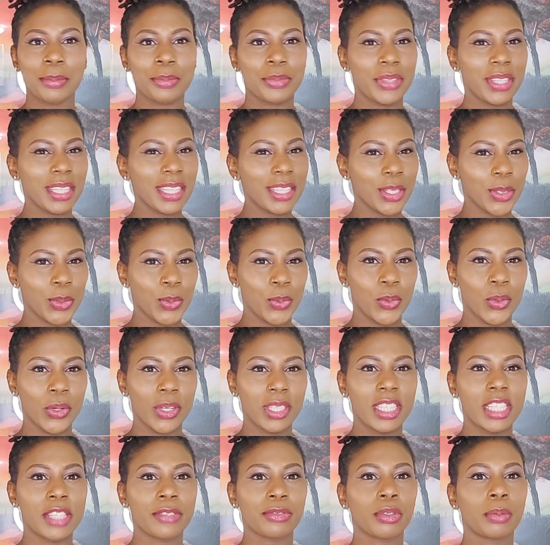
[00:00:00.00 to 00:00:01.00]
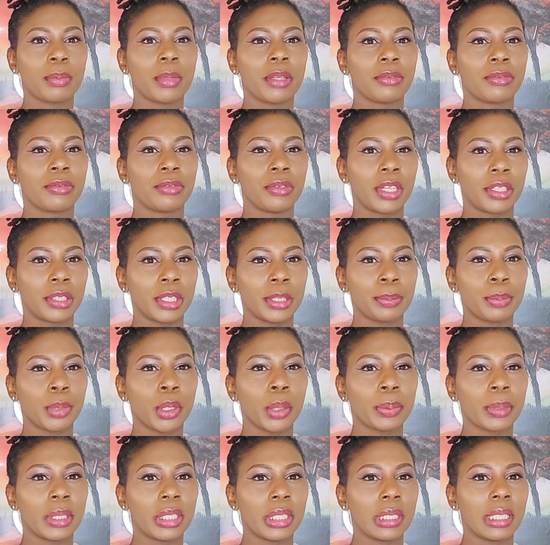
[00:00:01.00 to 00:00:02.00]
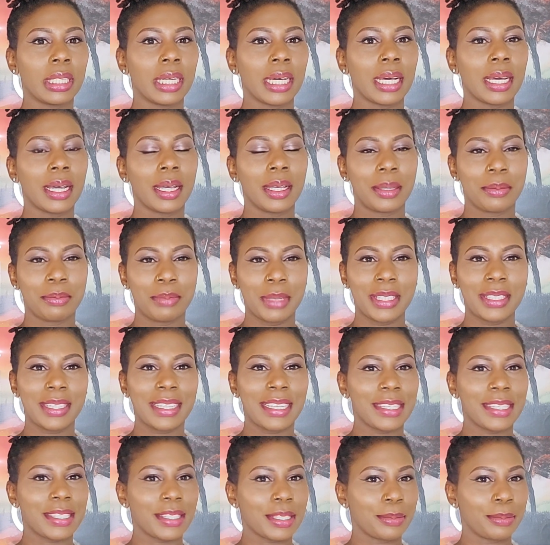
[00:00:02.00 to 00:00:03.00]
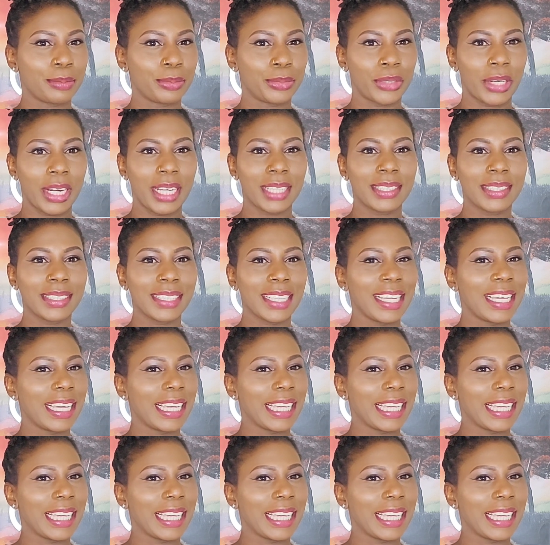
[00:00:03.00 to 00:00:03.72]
this one is from a very popular Middle Eastern brand.